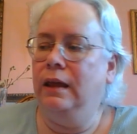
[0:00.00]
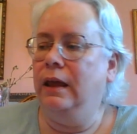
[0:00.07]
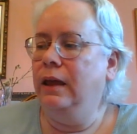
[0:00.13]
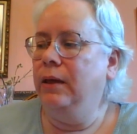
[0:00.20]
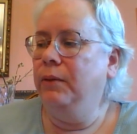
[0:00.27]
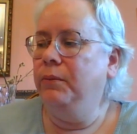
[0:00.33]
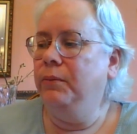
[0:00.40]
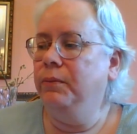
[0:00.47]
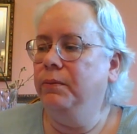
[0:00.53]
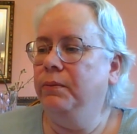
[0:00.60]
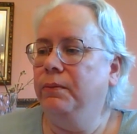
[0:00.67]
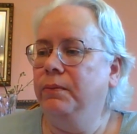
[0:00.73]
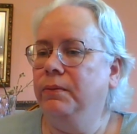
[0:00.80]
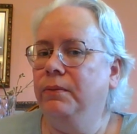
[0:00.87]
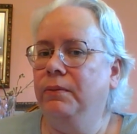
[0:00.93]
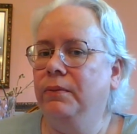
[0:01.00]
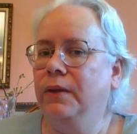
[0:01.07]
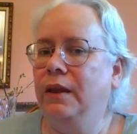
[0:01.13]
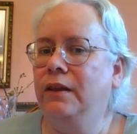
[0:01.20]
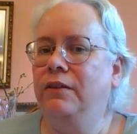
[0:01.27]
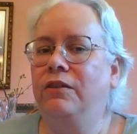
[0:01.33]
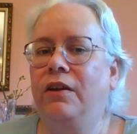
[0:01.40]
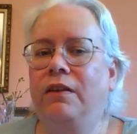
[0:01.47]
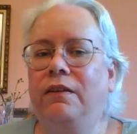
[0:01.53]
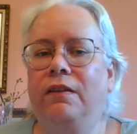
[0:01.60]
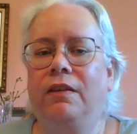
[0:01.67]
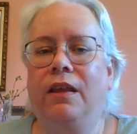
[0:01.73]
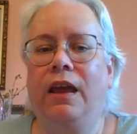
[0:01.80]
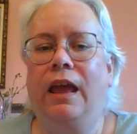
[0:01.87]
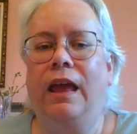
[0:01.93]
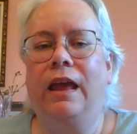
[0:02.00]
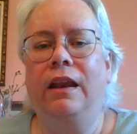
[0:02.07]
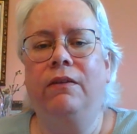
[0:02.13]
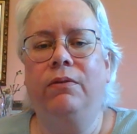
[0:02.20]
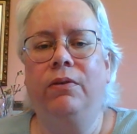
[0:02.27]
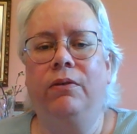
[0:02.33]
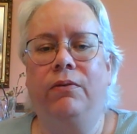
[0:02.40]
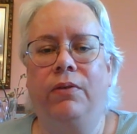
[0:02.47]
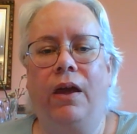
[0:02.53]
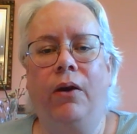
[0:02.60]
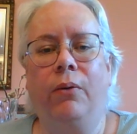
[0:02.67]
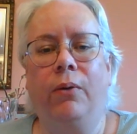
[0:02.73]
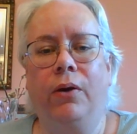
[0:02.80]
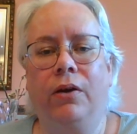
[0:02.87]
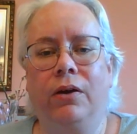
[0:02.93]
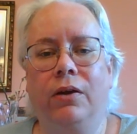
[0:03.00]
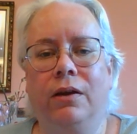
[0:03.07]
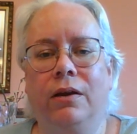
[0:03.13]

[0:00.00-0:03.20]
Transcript: It's just the head of the flower.